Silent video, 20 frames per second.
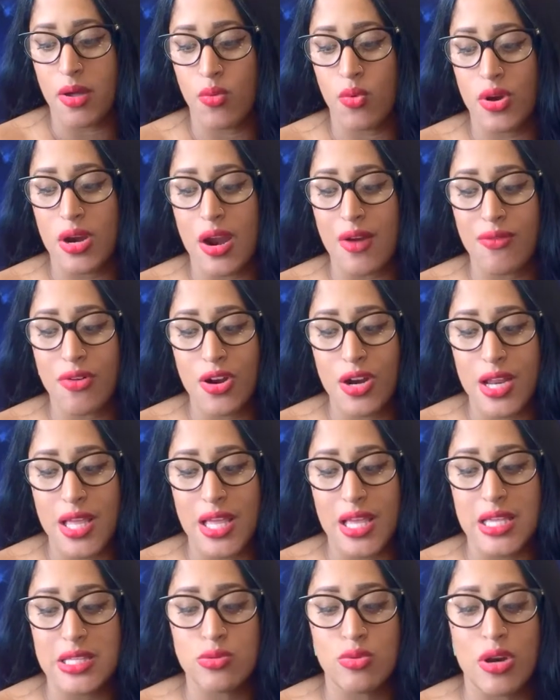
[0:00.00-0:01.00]
whatever it
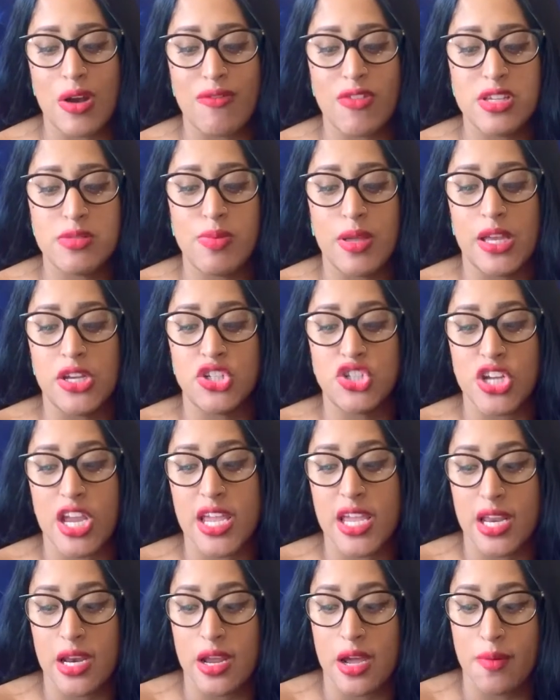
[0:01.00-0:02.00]
is, whatever is being
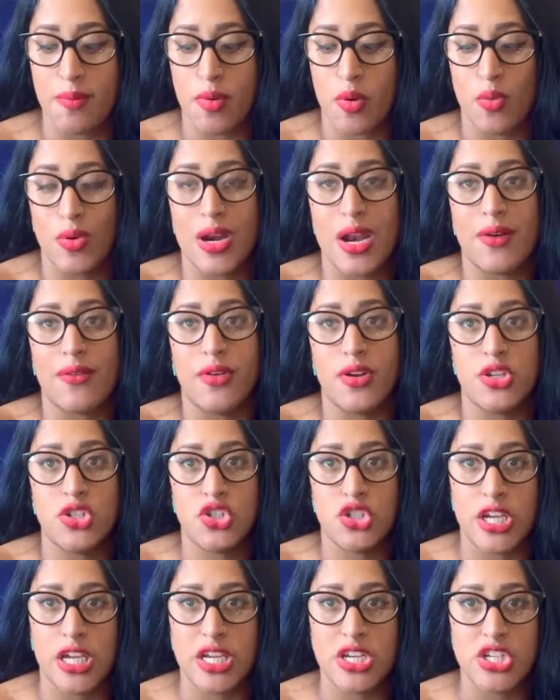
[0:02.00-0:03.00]
shaken up or whatever is
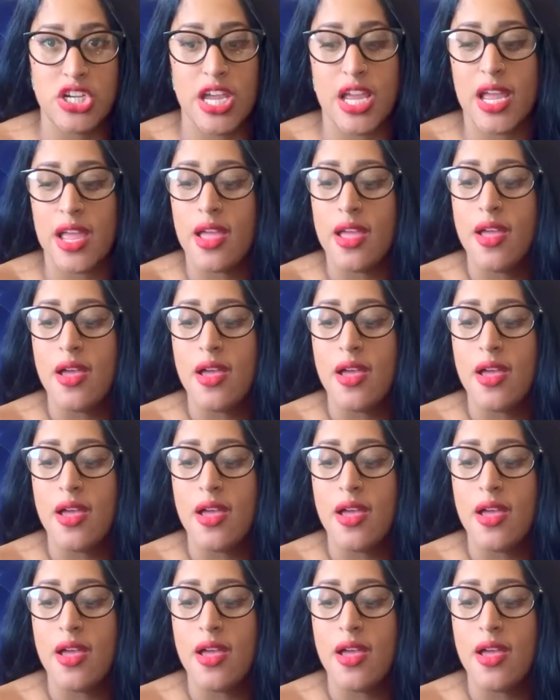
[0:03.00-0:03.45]
changing,